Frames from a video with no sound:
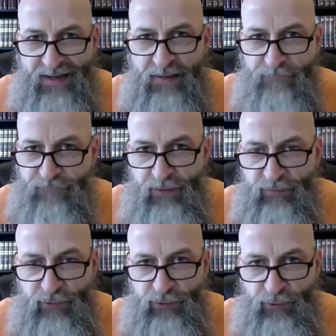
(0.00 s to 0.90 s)

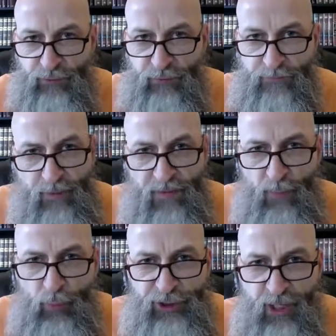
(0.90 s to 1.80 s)
visitor
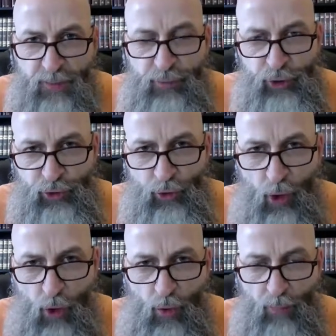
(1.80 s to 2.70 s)
that would come to your
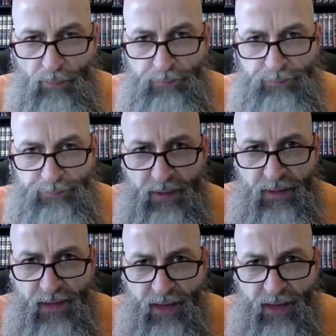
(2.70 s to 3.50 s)
home. And